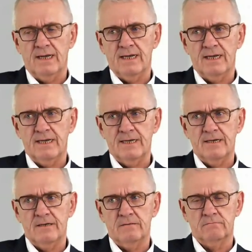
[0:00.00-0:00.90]

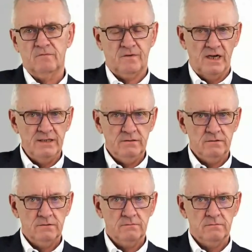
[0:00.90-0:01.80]
Fine,
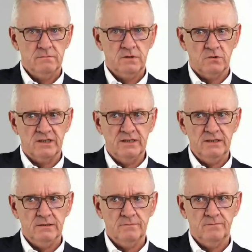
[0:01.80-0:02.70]

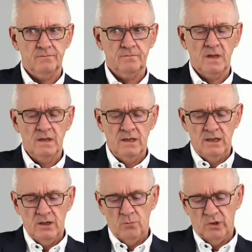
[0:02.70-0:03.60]
okay.
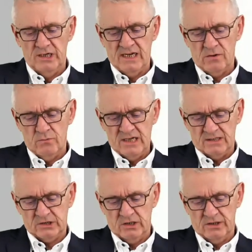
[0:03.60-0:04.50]
But now we
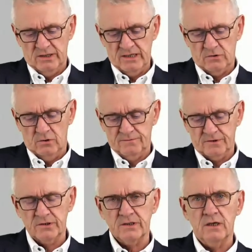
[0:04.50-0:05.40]
are suddenly
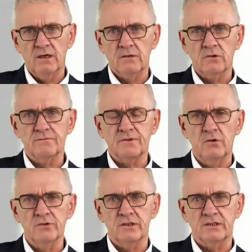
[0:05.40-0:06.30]

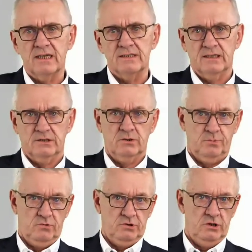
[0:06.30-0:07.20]
confronted, and I
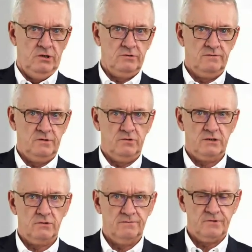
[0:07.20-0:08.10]
suppose a lot of you
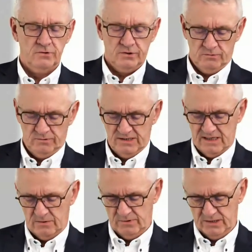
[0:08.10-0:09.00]
are confronted with
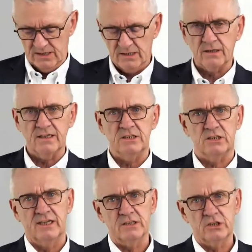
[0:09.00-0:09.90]
that, with the
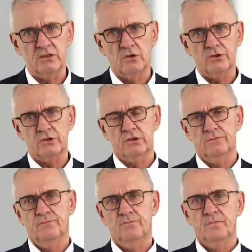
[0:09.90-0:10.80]
increased energy costs.